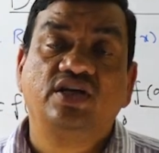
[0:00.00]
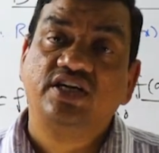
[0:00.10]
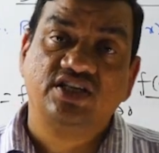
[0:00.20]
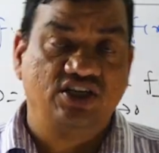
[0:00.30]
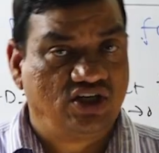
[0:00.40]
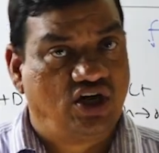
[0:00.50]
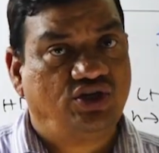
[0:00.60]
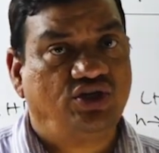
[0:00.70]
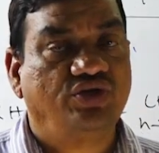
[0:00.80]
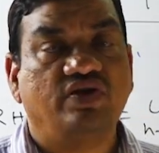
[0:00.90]
then is it
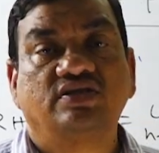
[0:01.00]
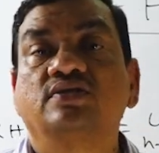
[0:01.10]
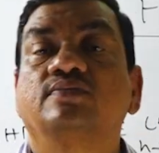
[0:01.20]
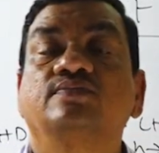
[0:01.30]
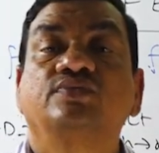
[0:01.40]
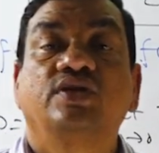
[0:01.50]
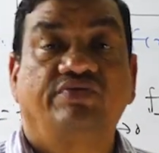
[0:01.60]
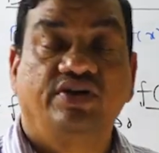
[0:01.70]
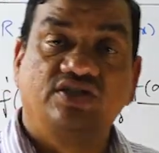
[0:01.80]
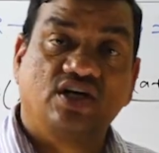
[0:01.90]
continuous?
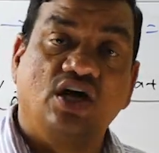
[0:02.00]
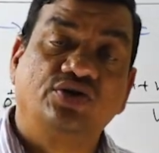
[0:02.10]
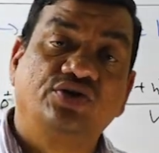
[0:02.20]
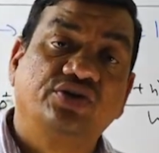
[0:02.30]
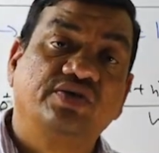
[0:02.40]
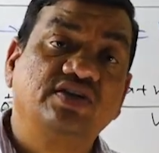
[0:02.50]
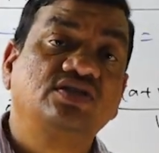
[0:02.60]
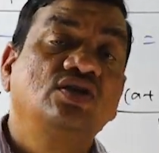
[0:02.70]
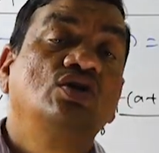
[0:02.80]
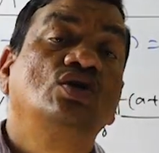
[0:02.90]
If it is a continuous,